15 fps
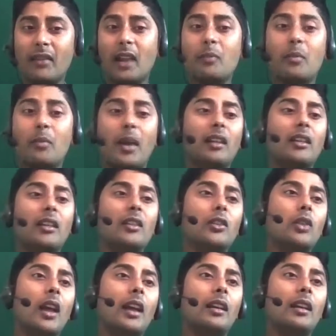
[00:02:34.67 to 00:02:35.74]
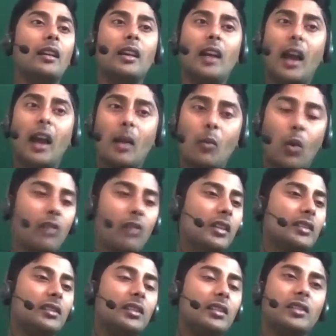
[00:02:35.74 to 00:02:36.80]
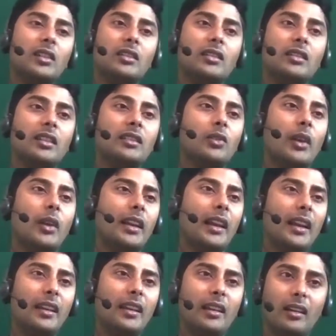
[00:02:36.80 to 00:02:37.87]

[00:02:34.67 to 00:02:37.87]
And parallel to that, I'm always researching, so I get